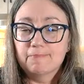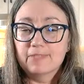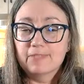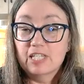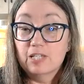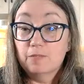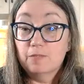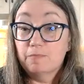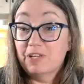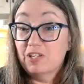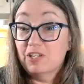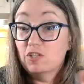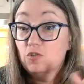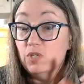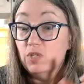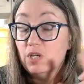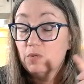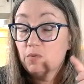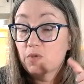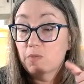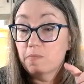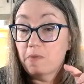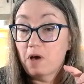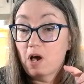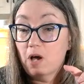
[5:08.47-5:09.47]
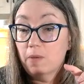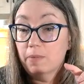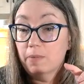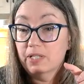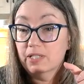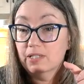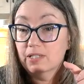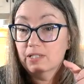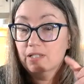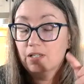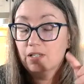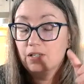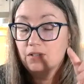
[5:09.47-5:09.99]
but you knit with
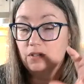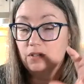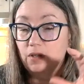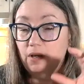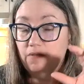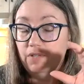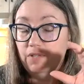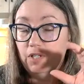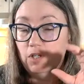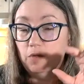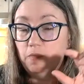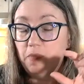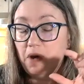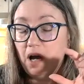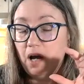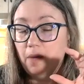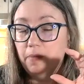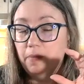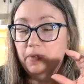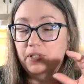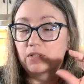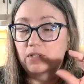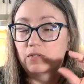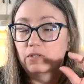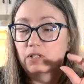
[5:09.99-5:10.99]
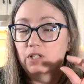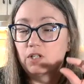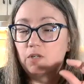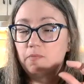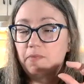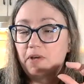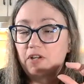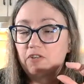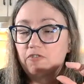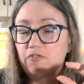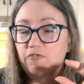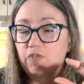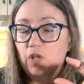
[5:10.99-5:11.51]
bobbins. So you have little bobbins or little
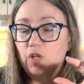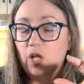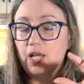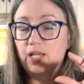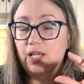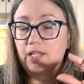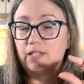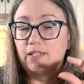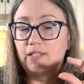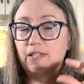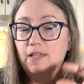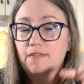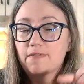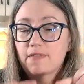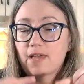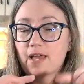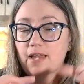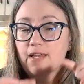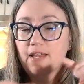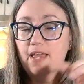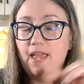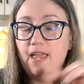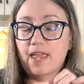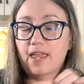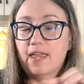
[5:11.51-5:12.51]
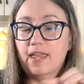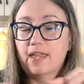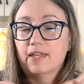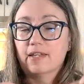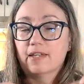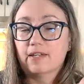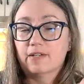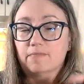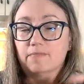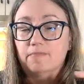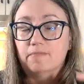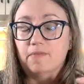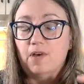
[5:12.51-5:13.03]
butterflies that hang
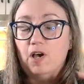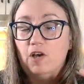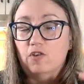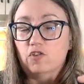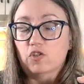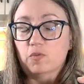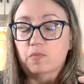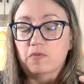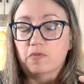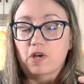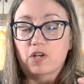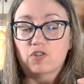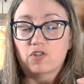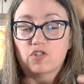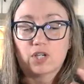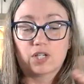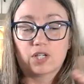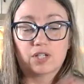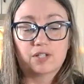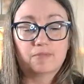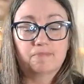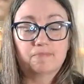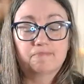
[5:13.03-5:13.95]
on your project.